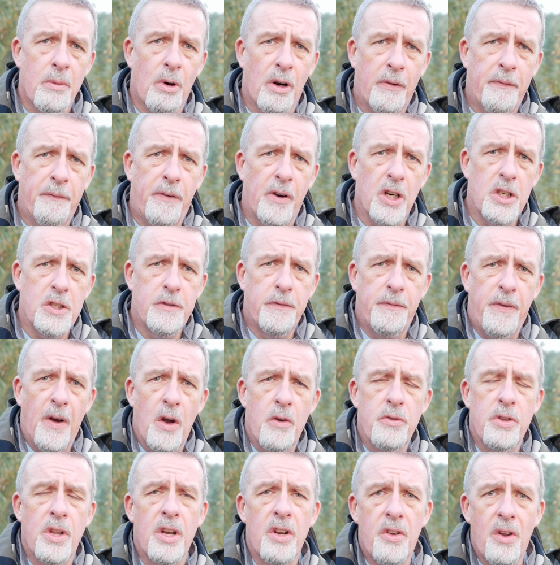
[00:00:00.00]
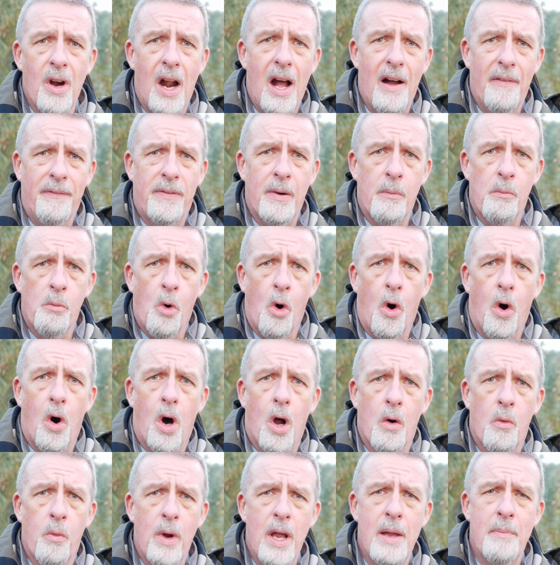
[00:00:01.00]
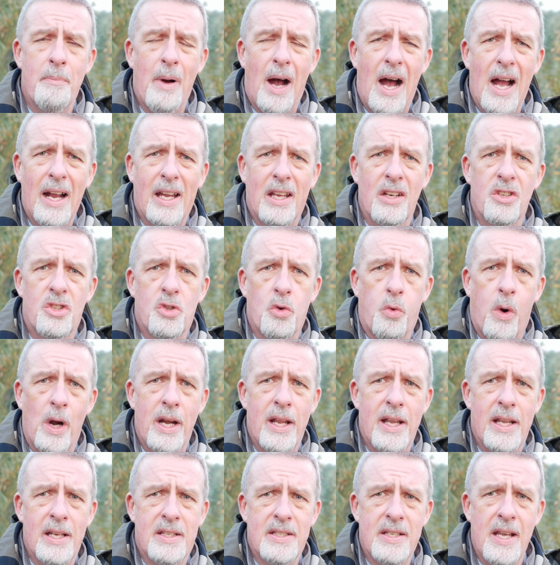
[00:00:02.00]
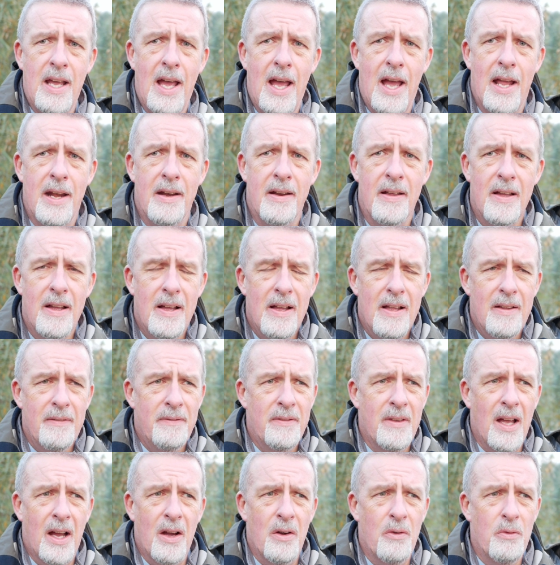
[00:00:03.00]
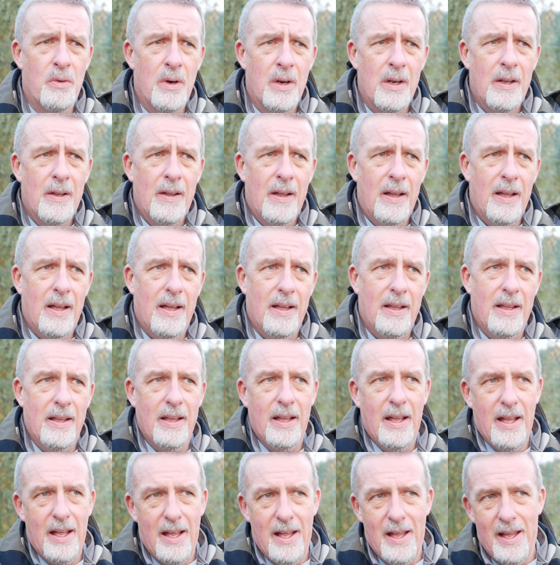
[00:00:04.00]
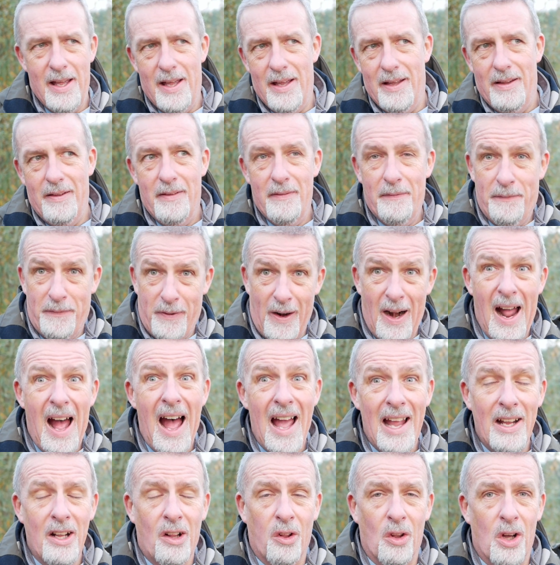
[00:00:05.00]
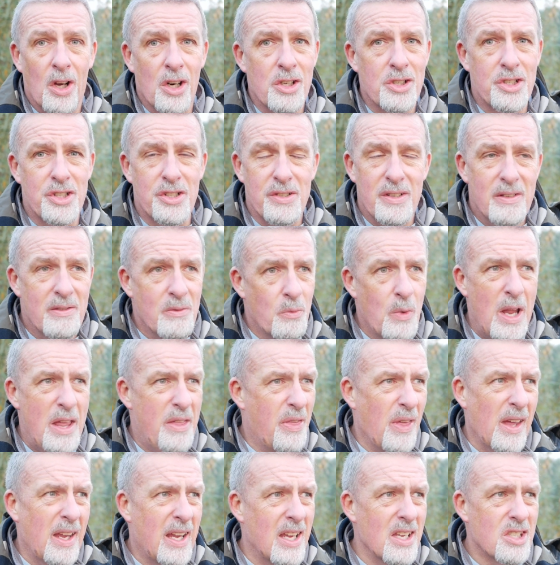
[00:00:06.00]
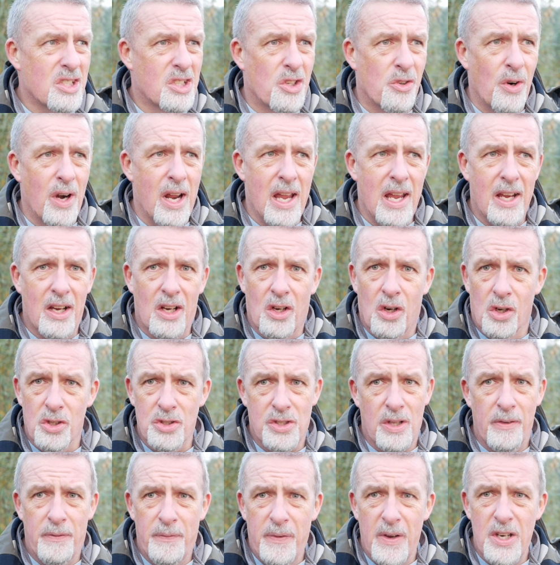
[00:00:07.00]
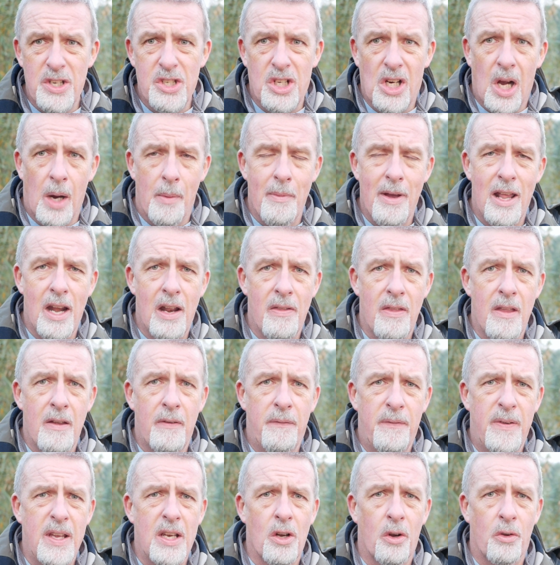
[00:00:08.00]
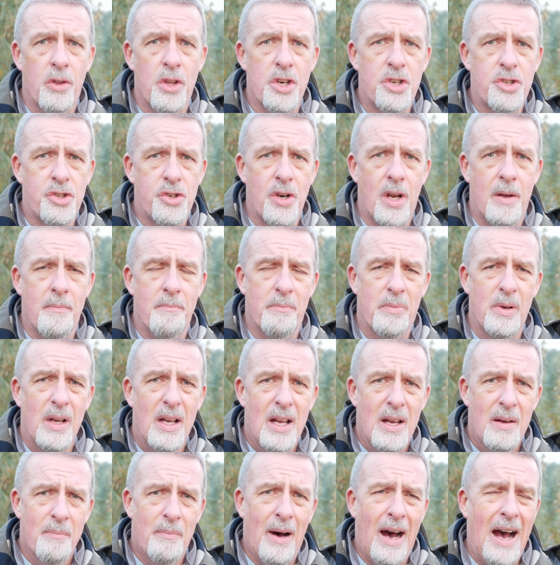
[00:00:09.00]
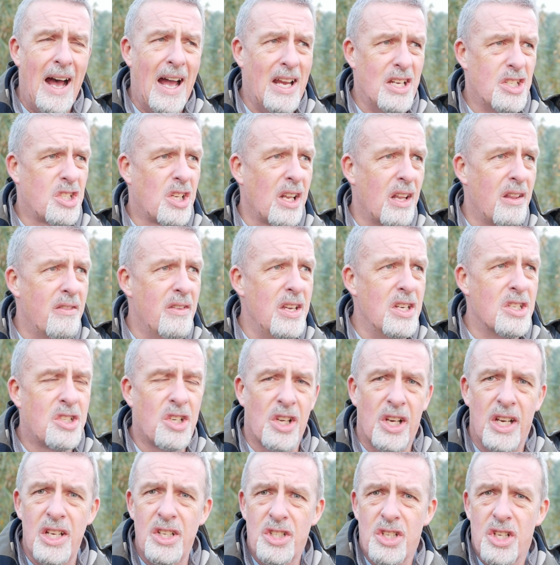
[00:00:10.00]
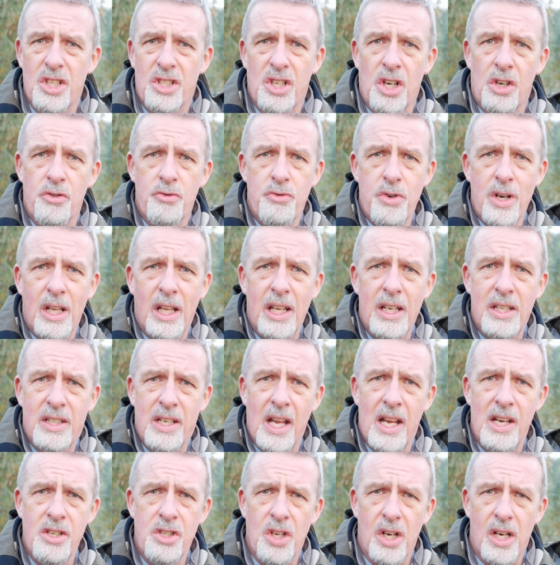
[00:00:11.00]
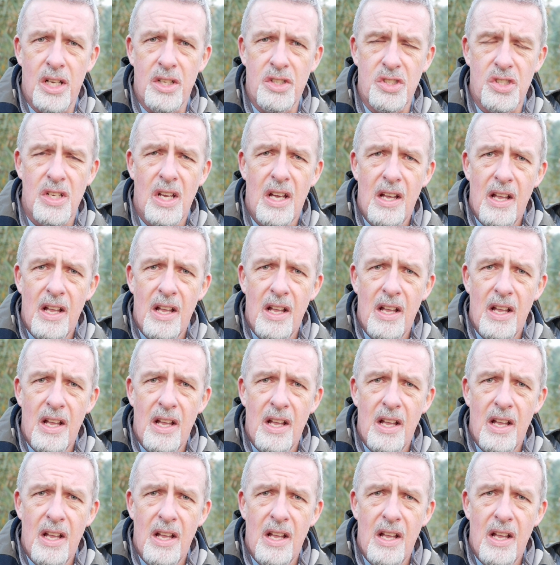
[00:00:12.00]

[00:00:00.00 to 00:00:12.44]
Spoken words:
were first found in Grafham Water way back in 2010. Now, for anglers, we think it's great because the fish come in and they feed on the shrimp, but actually these creatures are really dangerous.